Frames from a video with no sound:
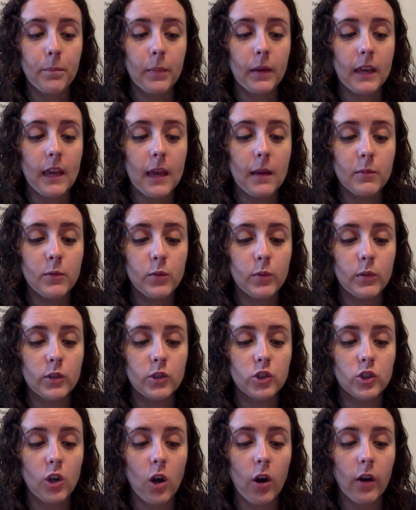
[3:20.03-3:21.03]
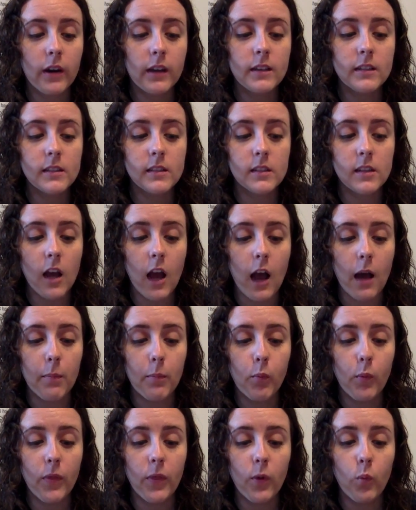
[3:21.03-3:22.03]
but came to a jarring stop
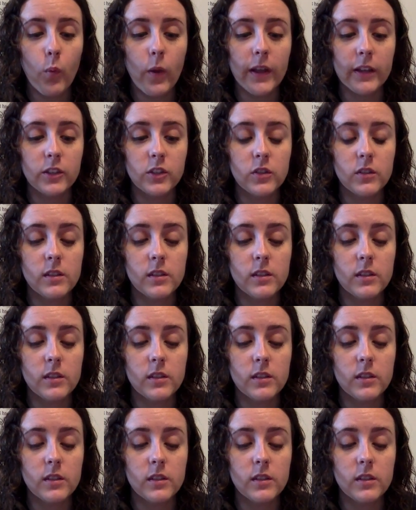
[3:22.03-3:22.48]
when the witch